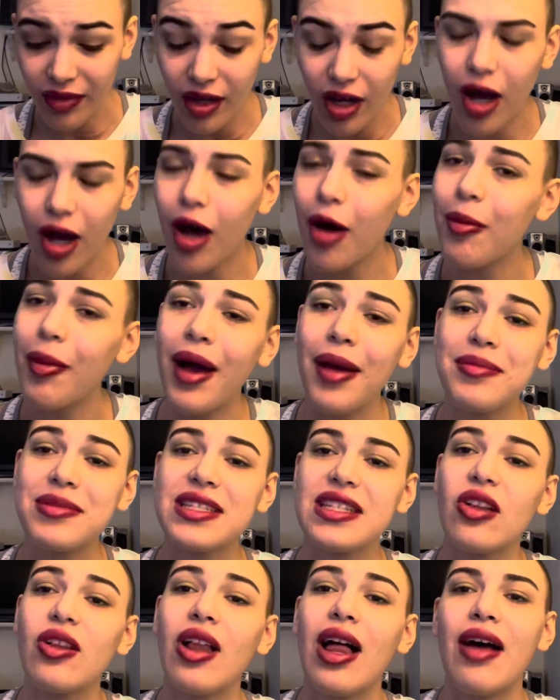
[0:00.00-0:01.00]
I'm
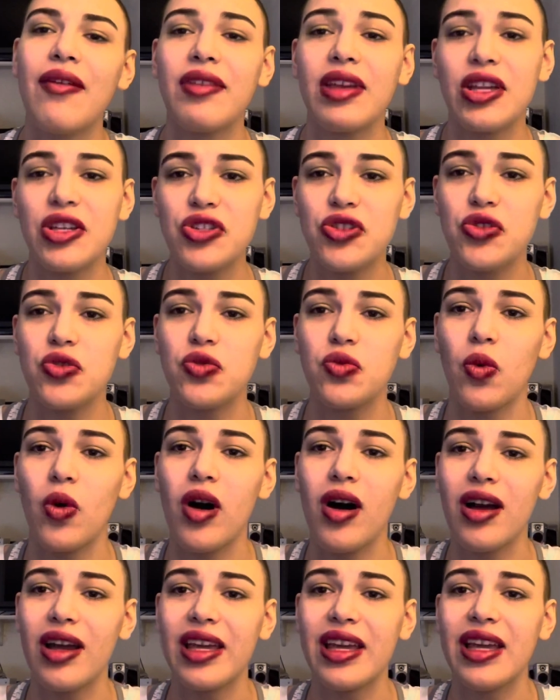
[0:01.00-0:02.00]
still having issues
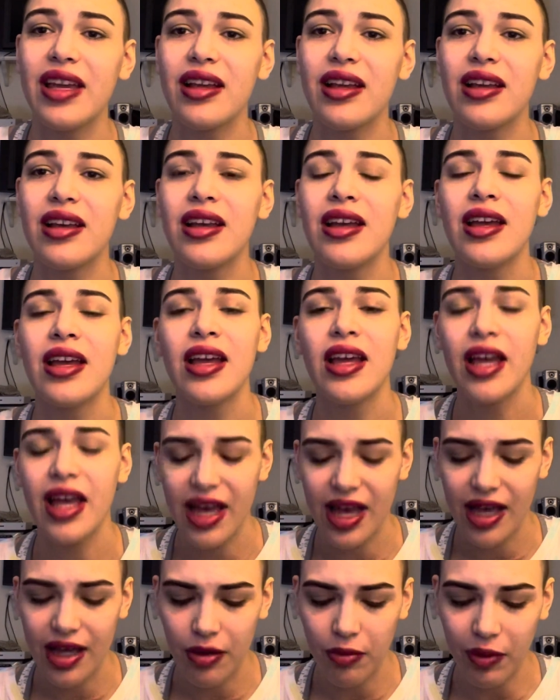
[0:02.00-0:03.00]
walking.
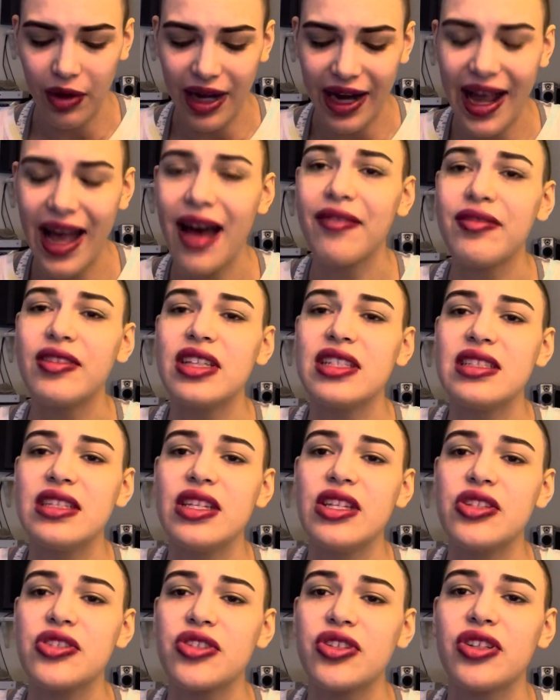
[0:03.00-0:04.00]
When I have the
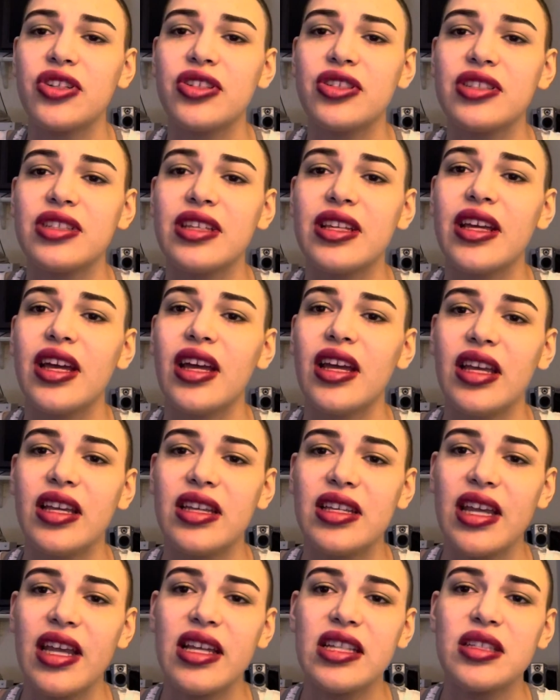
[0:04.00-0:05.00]
seizures, it
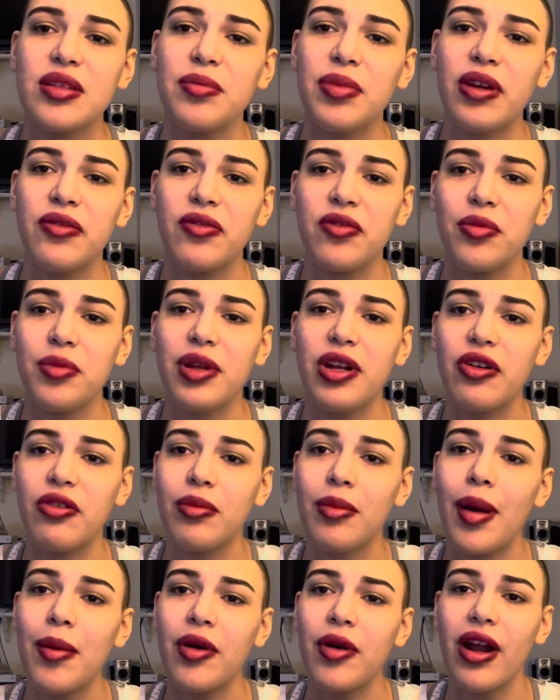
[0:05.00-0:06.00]
takes a bit for me to
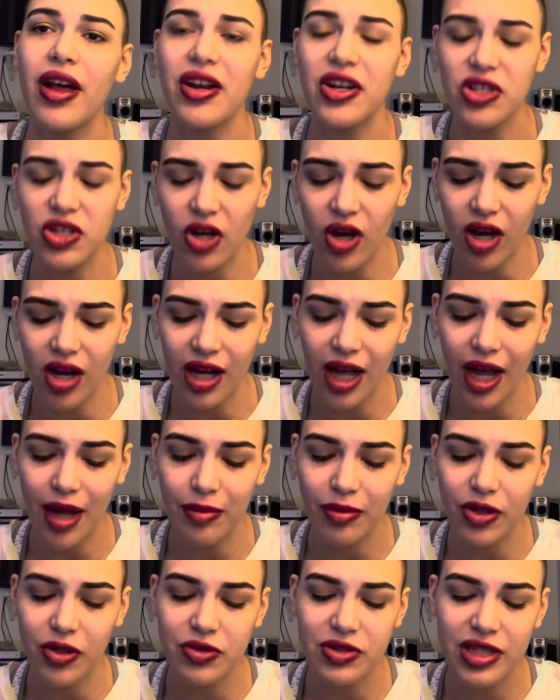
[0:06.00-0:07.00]
remember how to talk. I'm
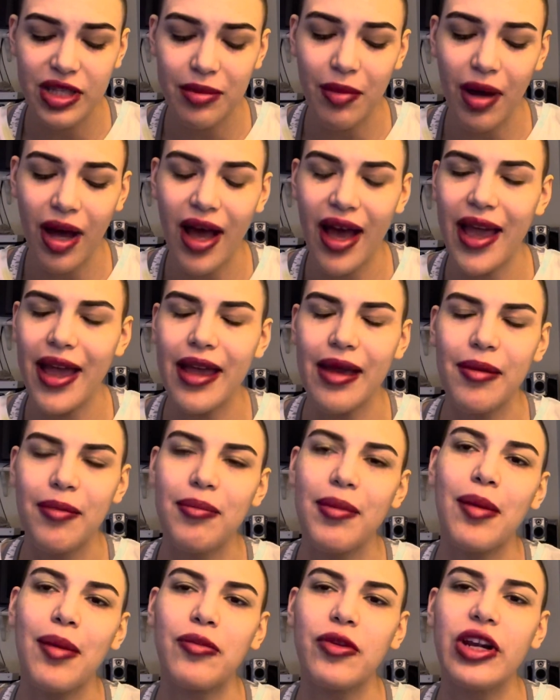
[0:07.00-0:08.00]
losing my
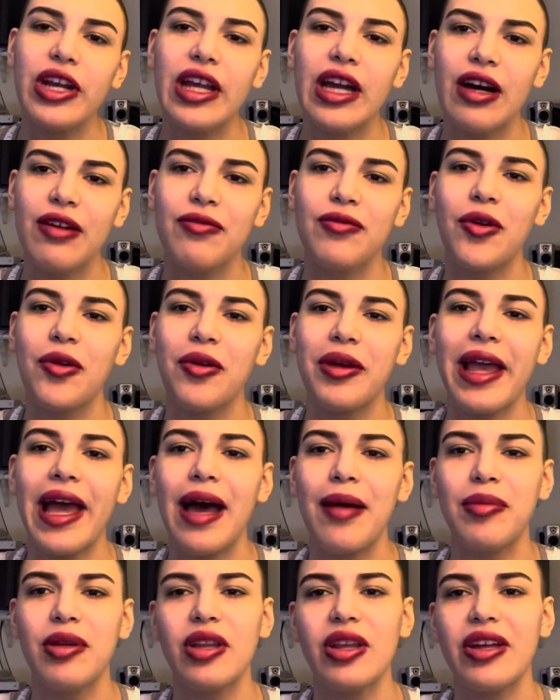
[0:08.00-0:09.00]
memory of
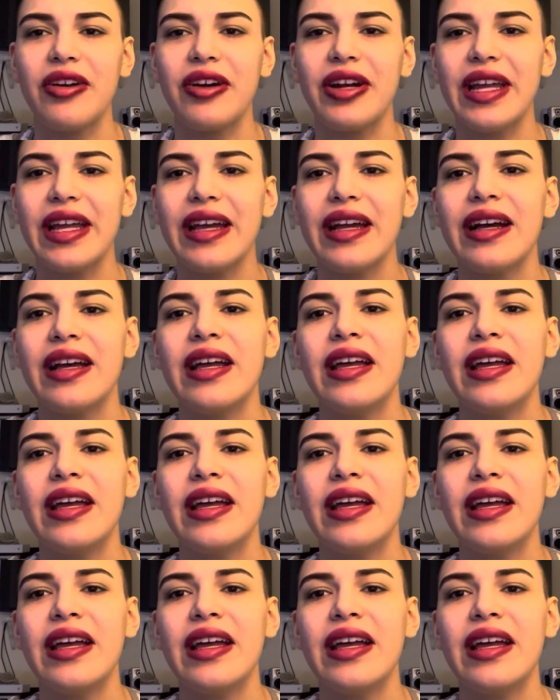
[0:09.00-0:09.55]
vocabulary.